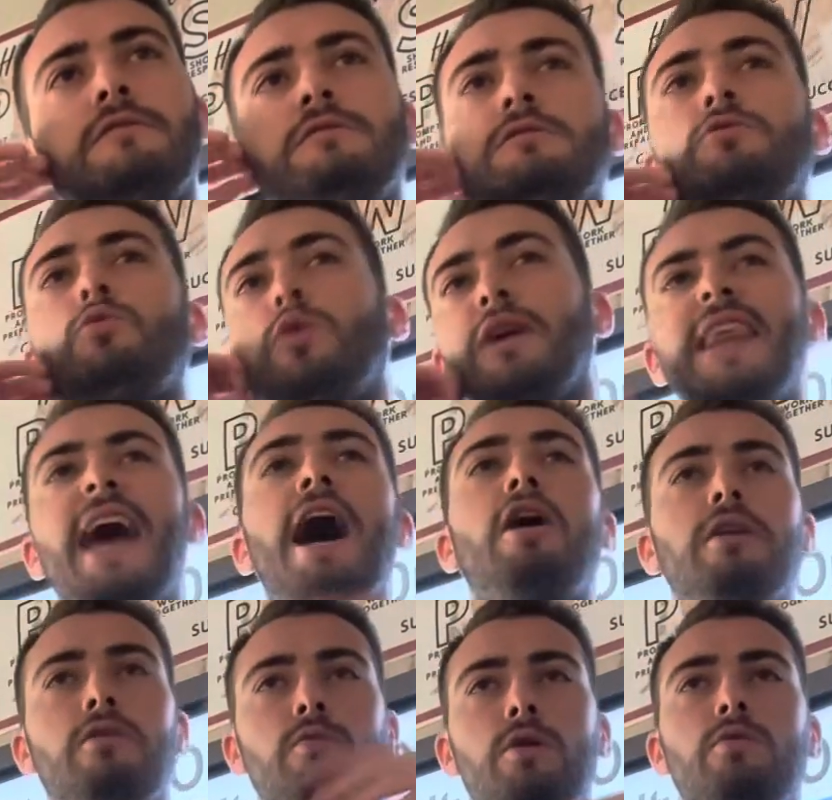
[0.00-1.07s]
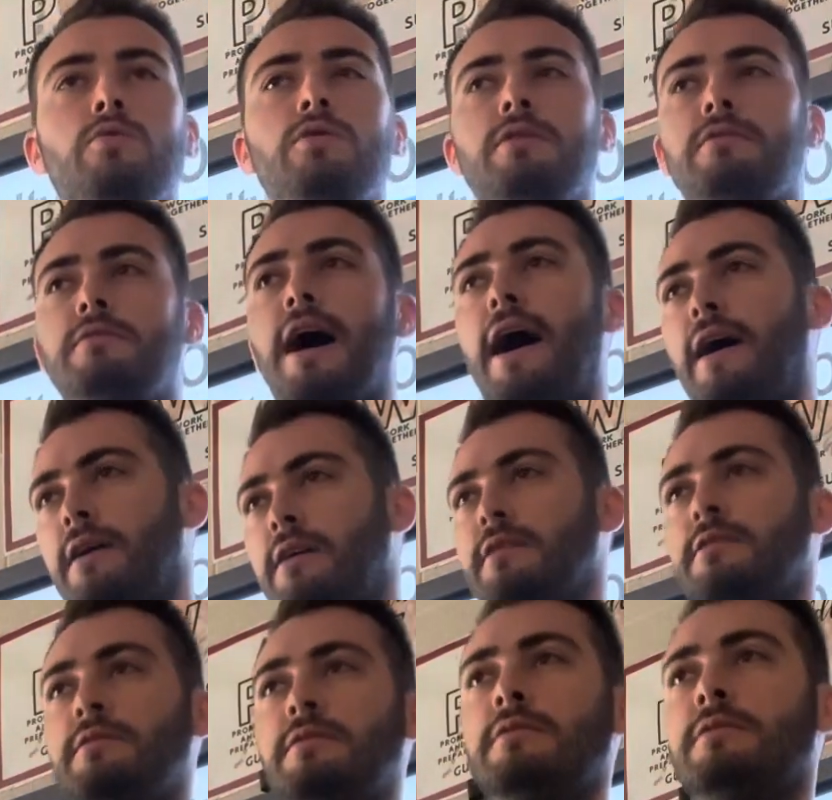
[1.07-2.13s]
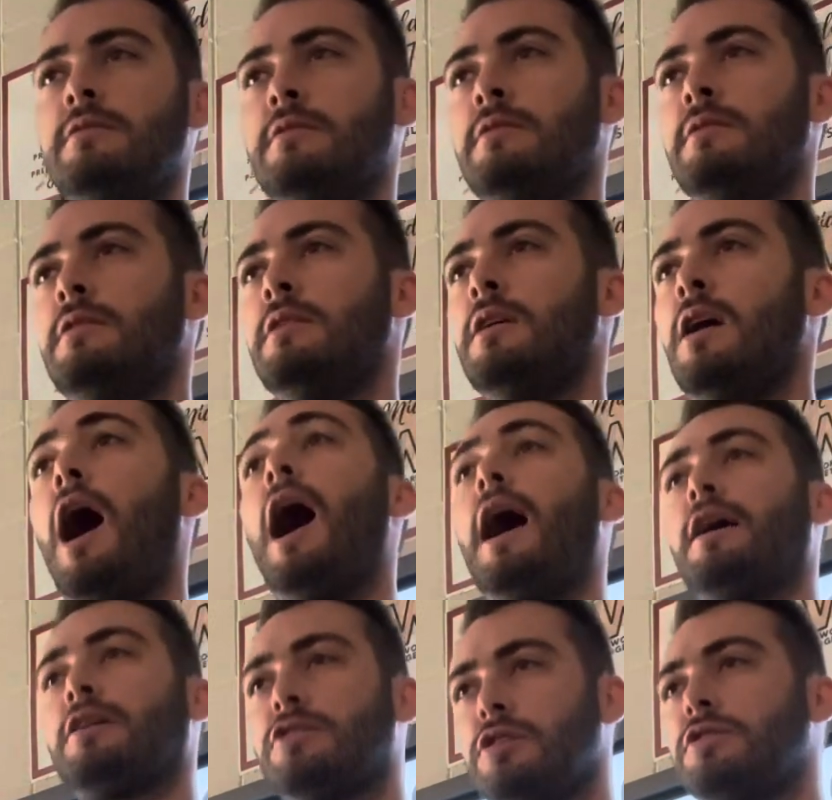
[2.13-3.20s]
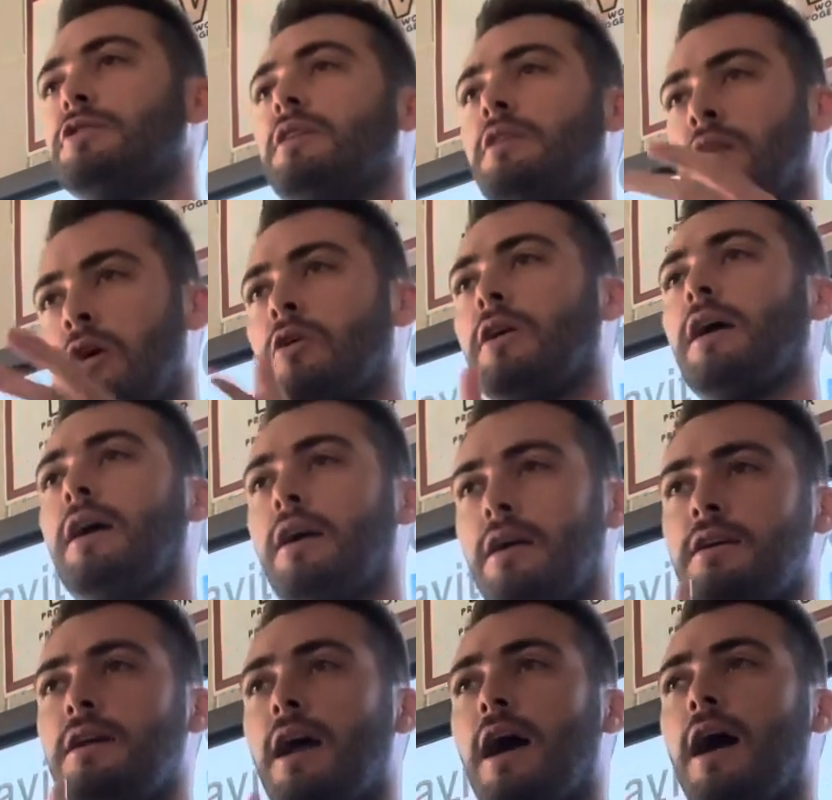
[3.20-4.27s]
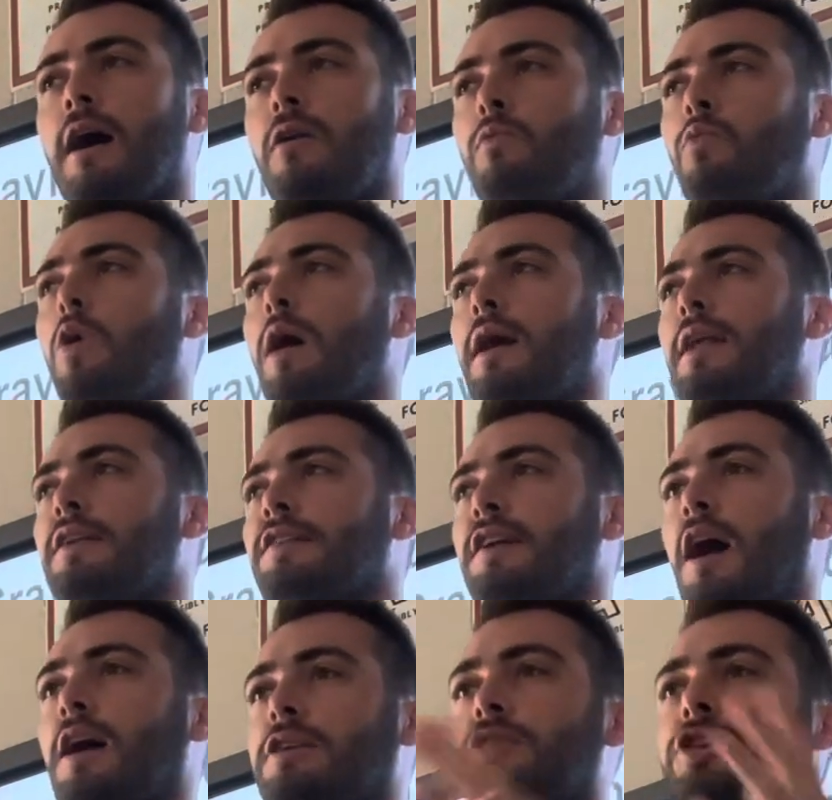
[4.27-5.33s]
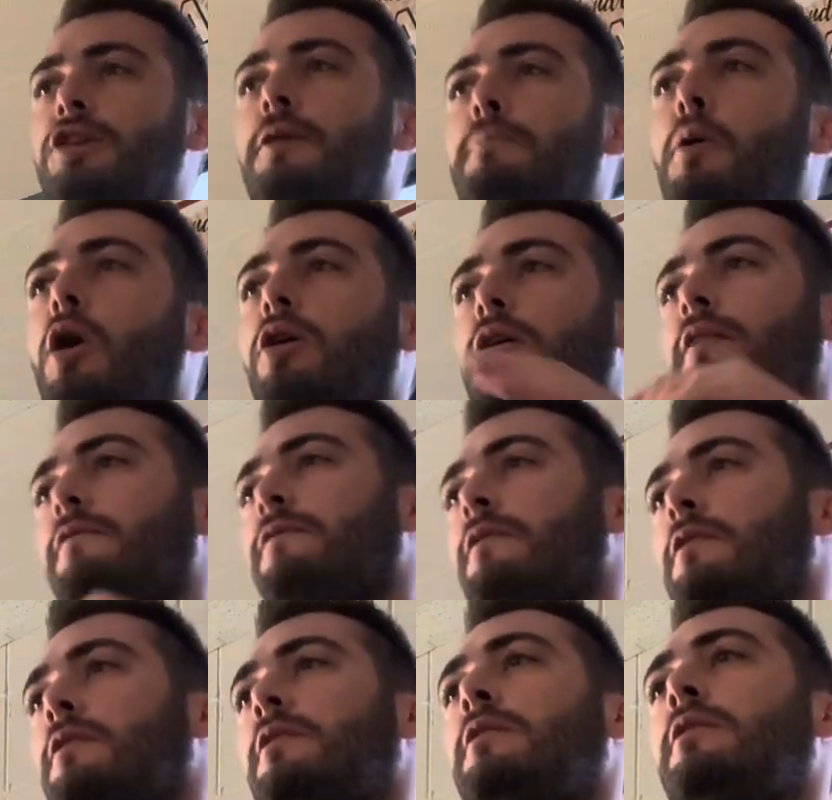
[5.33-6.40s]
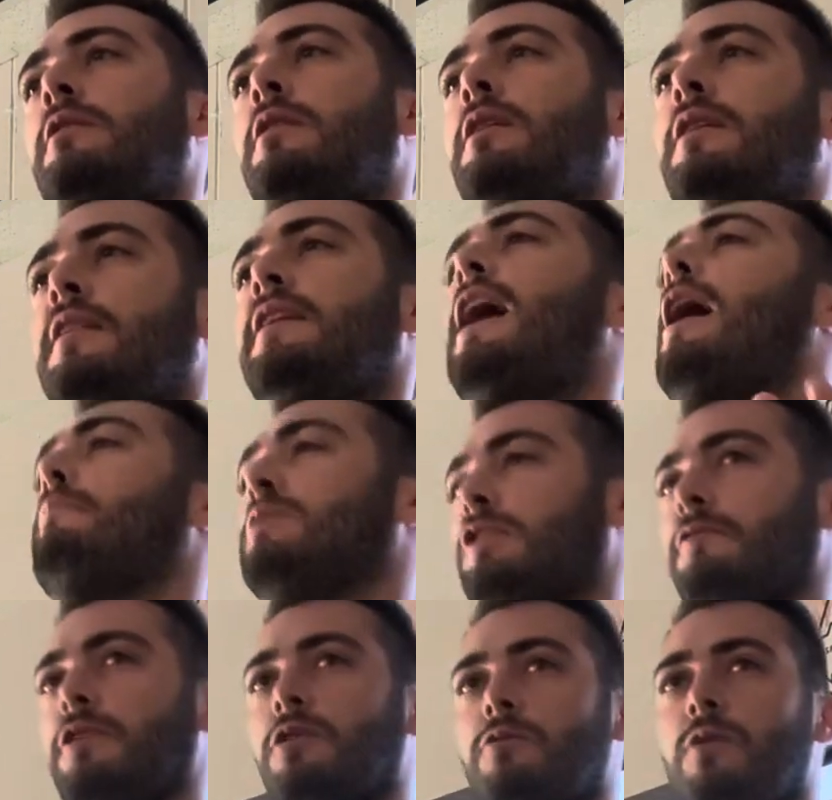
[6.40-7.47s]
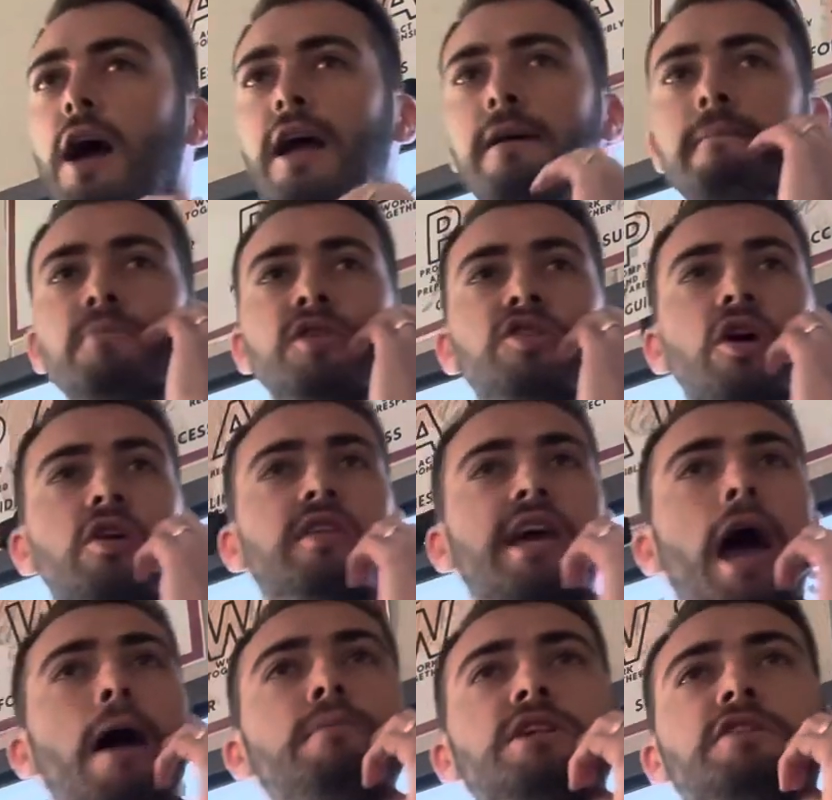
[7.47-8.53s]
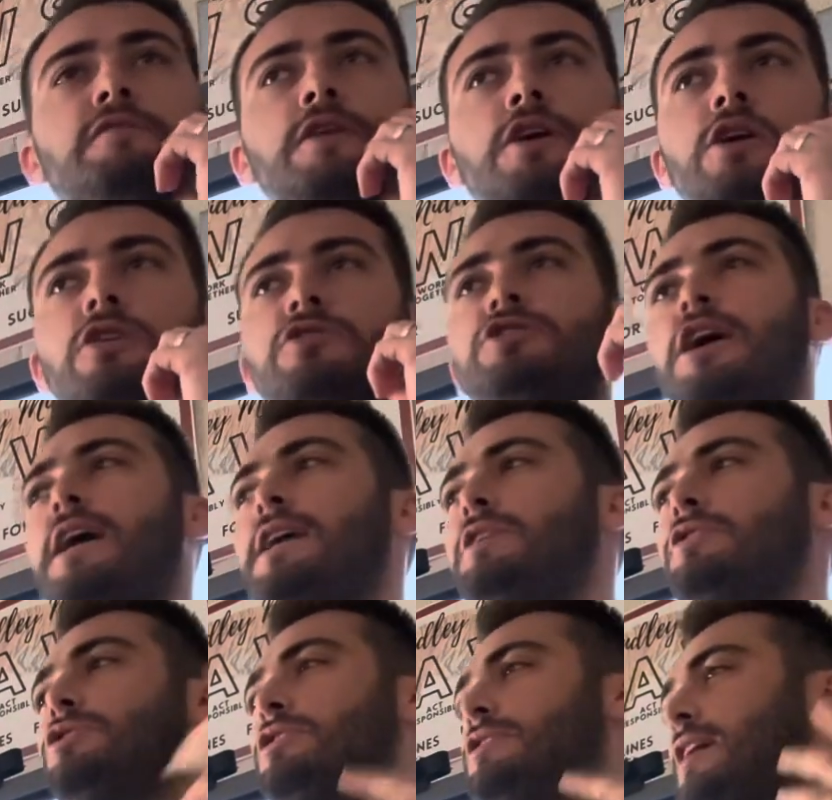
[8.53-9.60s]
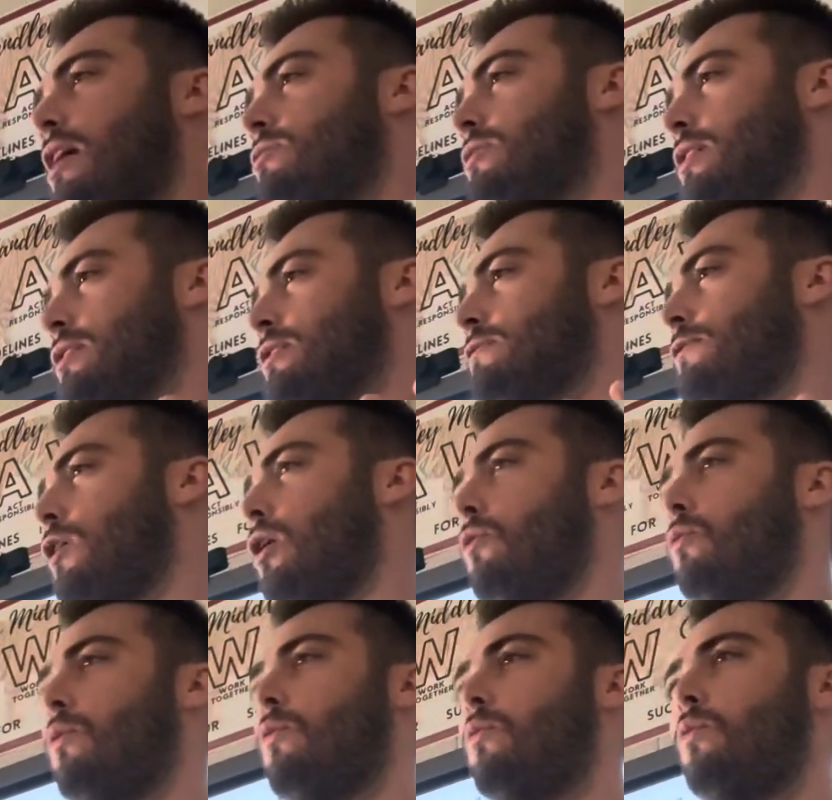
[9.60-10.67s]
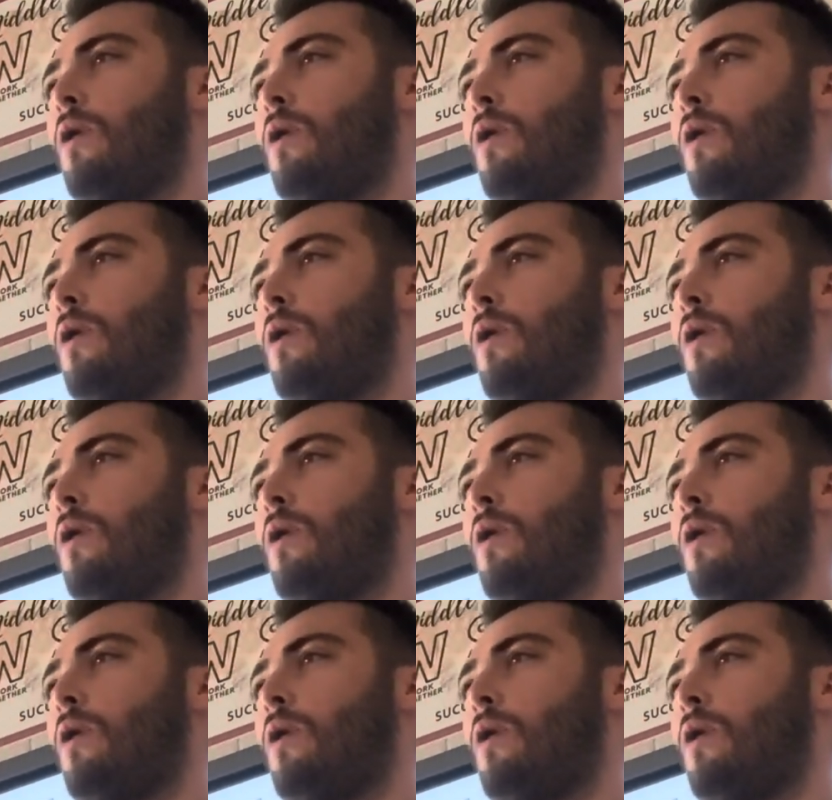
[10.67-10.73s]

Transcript: Without it, we would die. Oxygen, okay, yeah. What is oxygen a part of? The atmosphere, right? So the atmosphere changes how things fall.